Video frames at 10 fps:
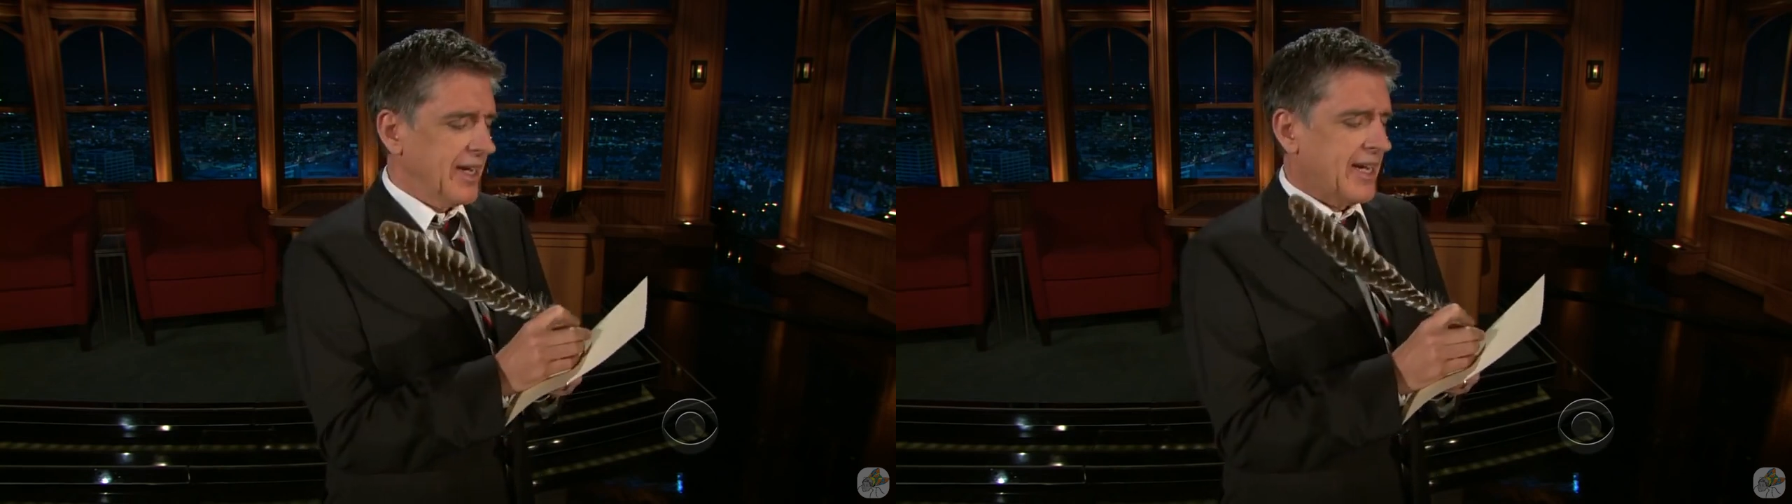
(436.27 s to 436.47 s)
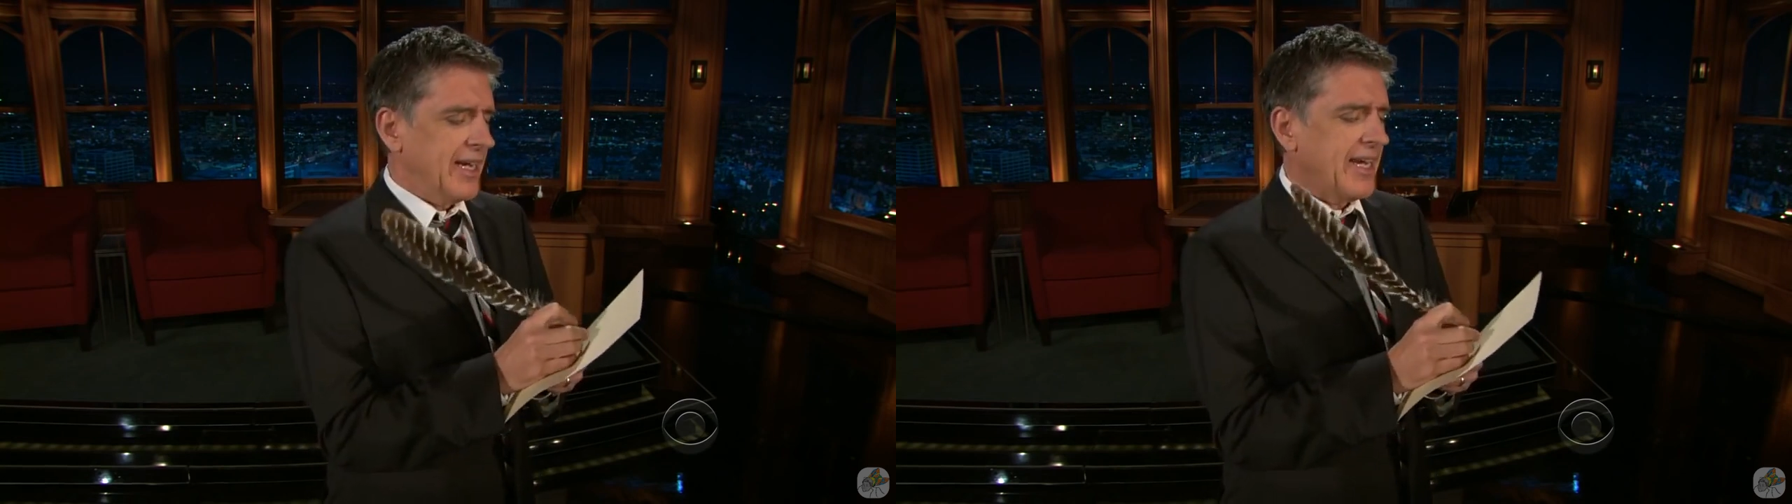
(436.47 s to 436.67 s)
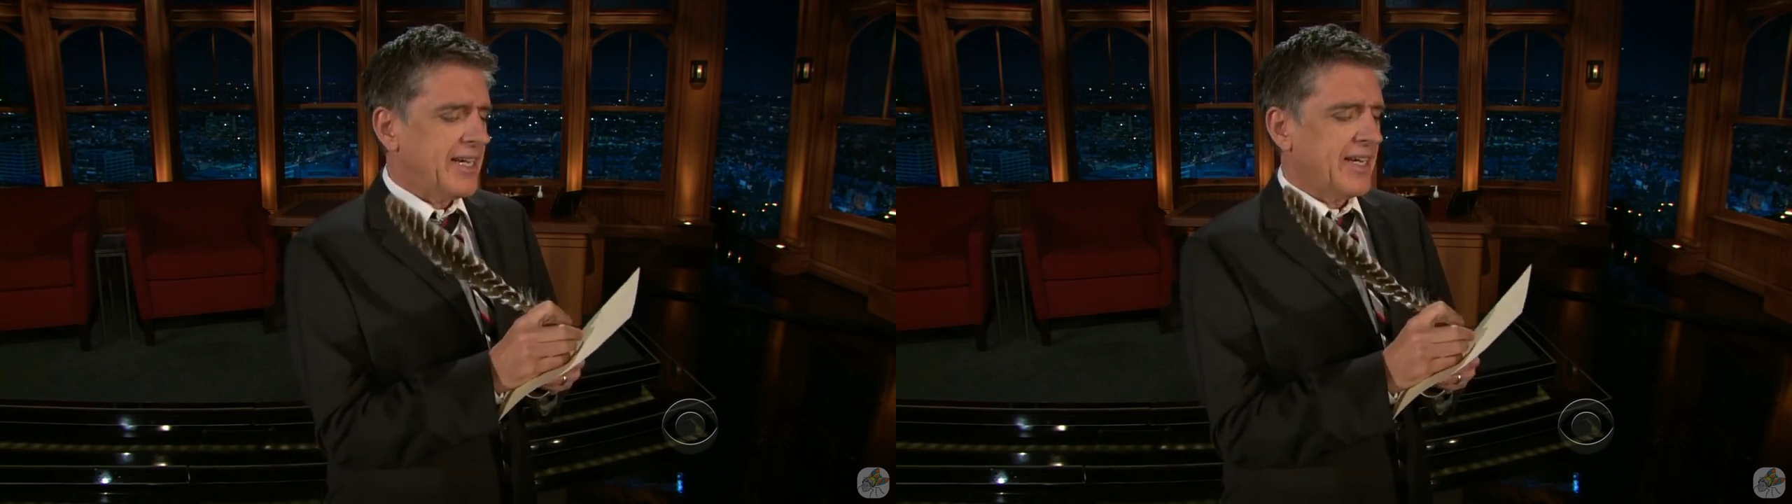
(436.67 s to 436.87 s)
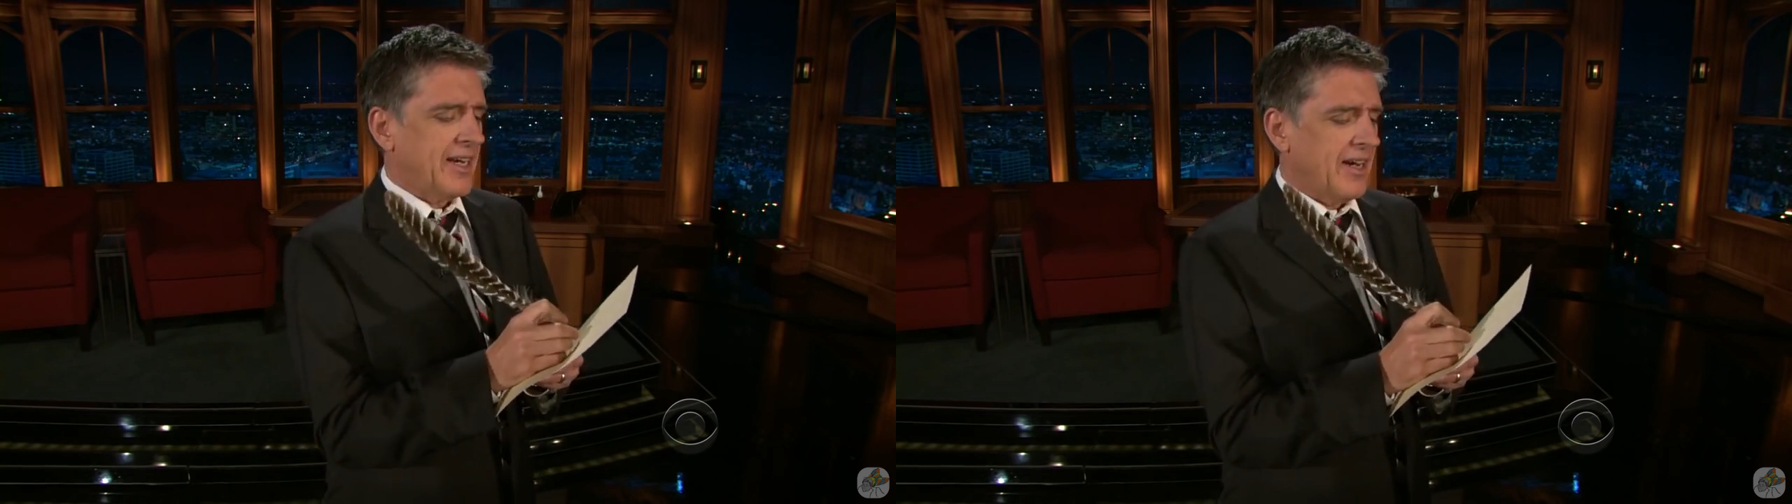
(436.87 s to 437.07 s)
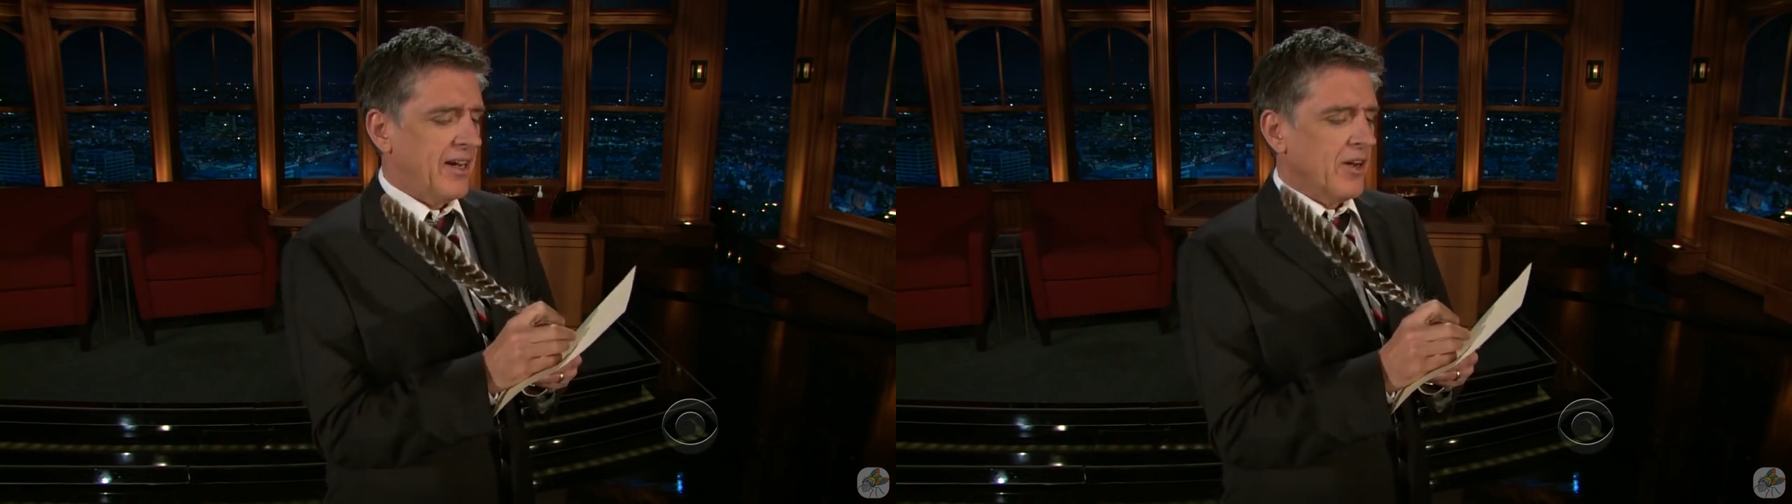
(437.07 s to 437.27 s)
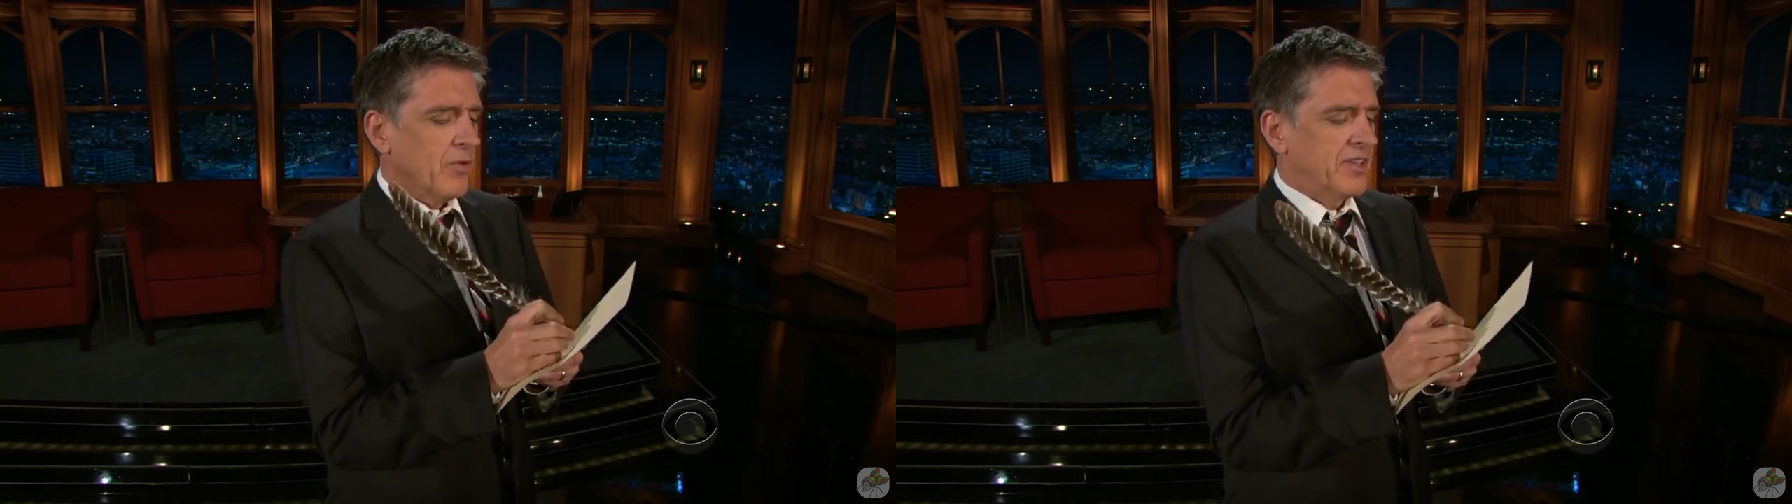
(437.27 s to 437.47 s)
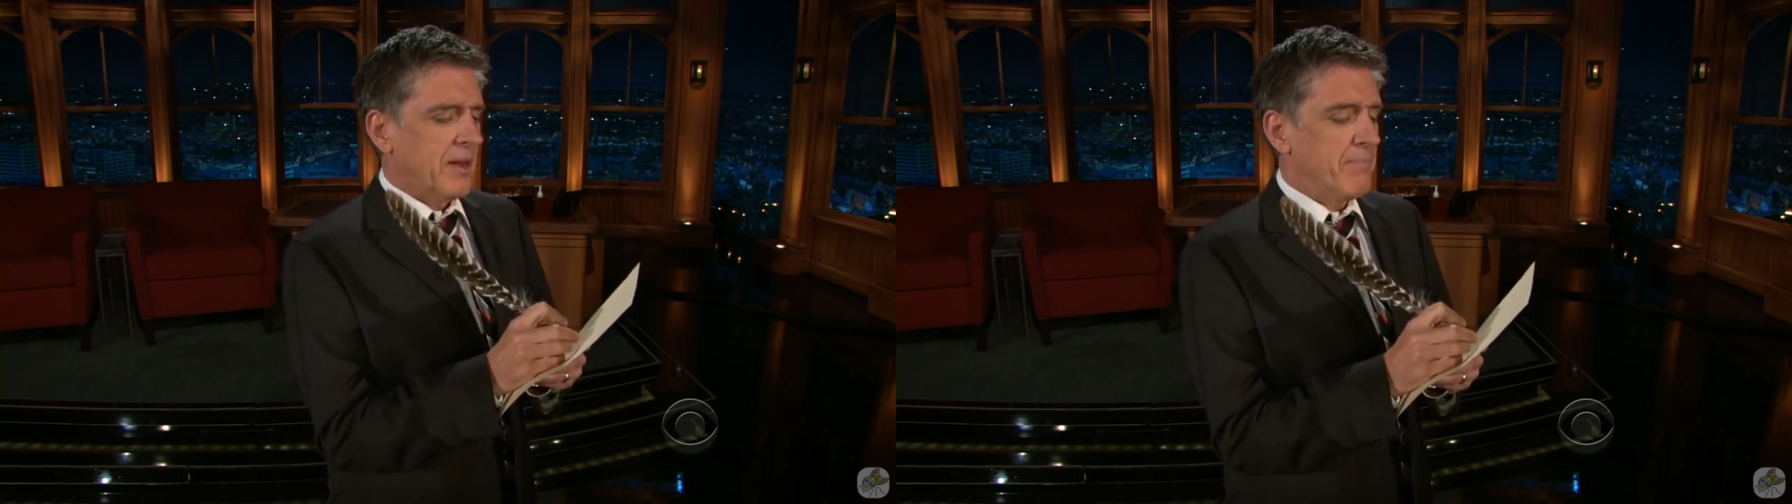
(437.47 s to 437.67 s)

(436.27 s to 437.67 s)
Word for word: Caligula was a